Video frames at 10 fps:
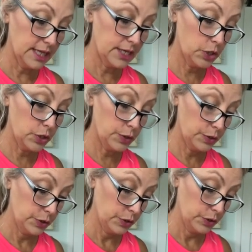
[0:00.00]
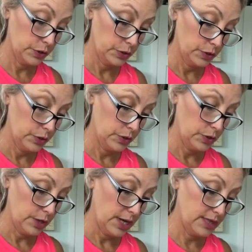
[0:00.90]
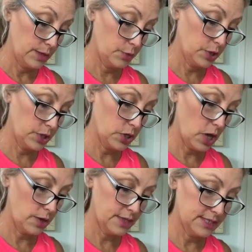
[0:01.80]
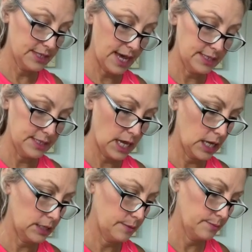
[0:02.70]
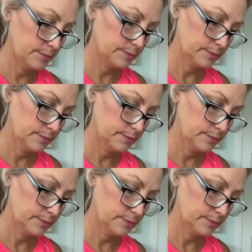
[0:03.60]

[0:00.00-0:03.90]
glitter. And then we're gonna call this guy done.